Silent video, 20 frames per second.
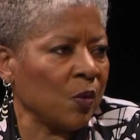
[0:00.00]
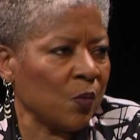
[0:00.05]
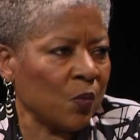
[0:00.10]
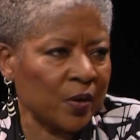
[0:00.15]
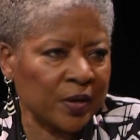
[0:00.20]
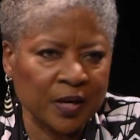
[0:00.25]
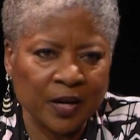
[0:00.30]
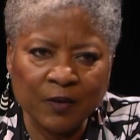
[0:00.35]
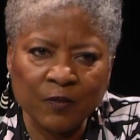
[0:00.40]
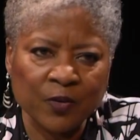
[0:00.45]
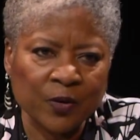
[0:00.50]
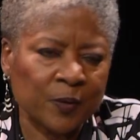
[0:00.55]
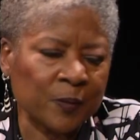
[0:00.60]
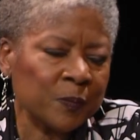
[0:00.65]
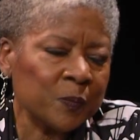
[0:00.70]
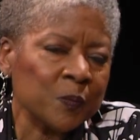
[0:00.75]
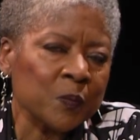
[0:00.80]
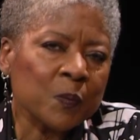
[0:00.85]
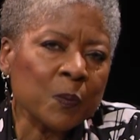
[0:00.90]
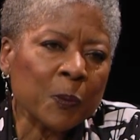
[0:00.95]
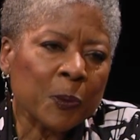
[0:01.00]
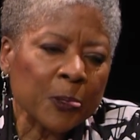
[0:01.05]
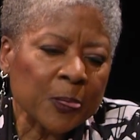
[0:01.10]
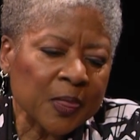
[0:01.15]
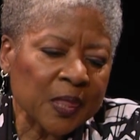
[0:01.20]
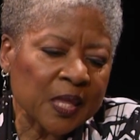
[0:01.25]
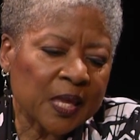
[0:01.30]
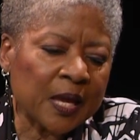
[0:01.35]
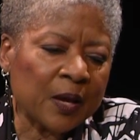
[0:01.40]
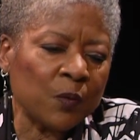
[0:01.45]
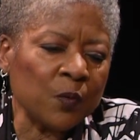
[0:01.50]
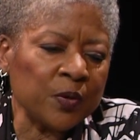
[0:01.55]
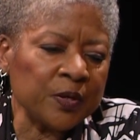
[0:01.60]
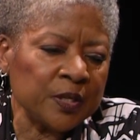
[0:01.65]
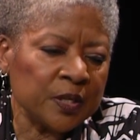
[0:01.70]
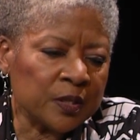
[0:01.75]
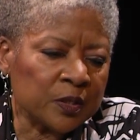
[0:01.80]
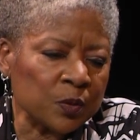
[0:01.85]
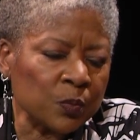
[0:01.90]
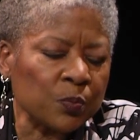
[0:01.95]
or whatever, and we
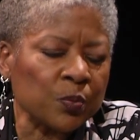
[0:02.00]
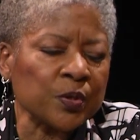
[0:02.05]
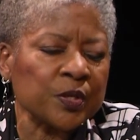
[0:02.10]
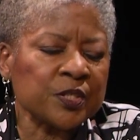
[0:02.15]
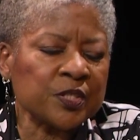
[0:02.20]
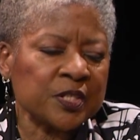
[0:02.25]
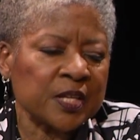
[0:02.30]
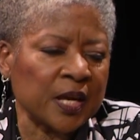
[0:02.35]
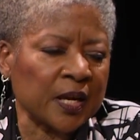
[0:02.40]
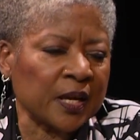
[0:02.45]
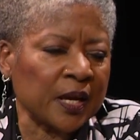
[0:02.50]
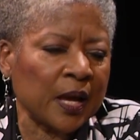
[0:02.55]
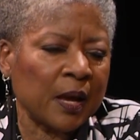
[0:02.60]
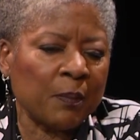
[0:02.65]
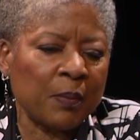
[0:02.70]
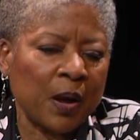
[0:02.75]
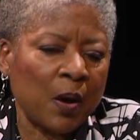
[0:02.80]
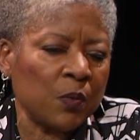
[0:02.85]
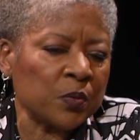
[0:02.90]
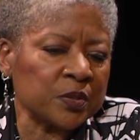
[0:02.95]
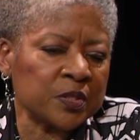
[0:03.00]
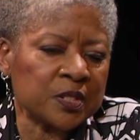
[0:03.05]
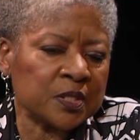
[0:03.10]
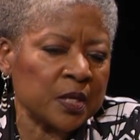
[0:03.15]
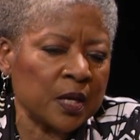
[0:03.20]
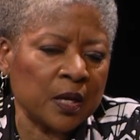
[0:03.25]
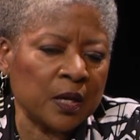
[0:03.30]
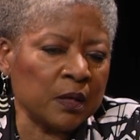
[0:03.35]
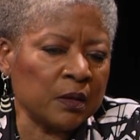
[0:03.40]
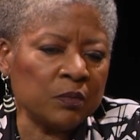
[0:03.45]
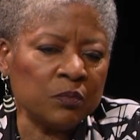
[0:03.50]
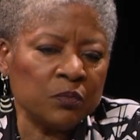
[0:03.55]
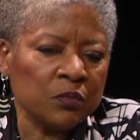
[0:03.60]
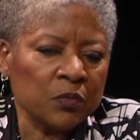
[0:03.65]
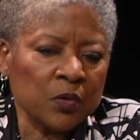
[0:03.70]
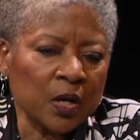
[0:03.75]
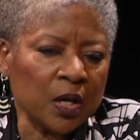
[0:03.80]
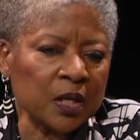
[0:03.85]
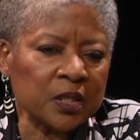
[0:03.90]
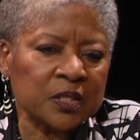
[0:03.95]
need to bridge that gap. I would say
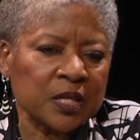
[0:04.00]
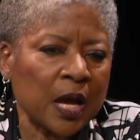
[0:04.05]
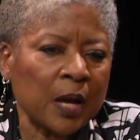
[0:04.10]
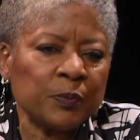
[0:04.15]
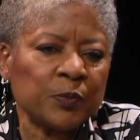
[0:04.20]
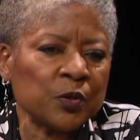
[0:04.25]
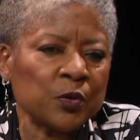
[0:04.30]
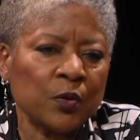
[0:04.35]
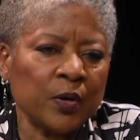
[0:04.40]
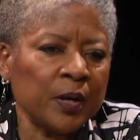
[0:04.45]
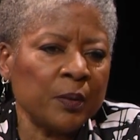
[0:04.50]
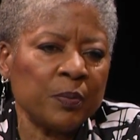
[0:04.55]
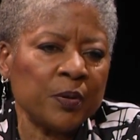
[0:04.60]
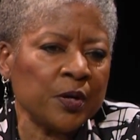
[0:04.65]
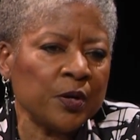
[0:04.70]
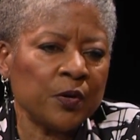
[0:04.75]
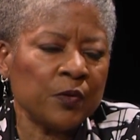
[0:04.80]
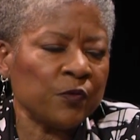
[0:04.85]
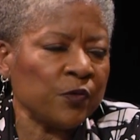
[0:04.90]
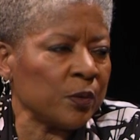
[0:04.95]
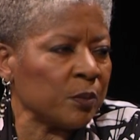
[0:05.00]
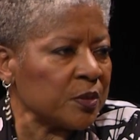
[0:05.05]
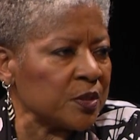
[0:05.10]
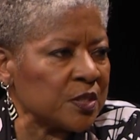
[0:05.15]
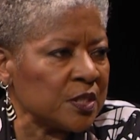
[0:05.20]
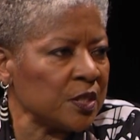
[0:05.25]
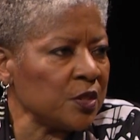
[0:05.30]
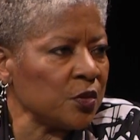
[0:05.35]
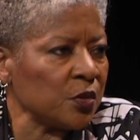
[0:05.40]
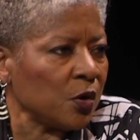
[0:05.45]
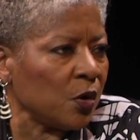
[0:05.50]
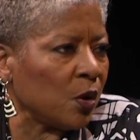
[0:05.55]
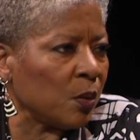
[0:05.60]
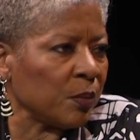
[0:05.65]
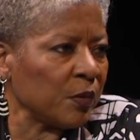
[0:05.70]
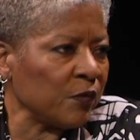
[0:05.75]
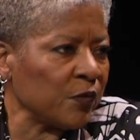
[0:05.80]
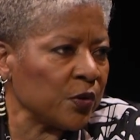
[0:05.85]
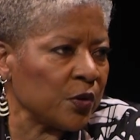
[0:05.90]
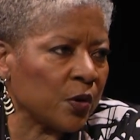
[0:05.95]
adopt a grandparent from a senior home
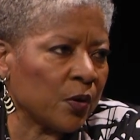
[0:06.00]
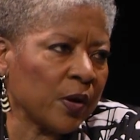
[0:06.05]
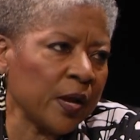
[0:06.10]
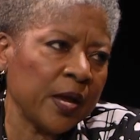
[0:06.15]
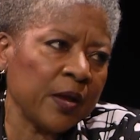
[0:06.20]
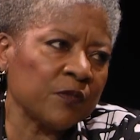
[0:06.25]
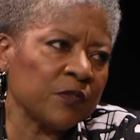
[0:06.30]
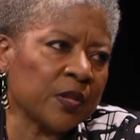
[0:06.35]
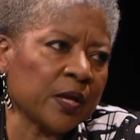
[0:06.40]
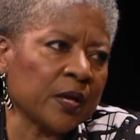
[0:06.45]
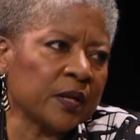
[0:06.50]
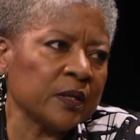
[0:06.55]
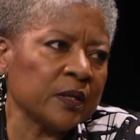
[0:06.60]
if you don't have that.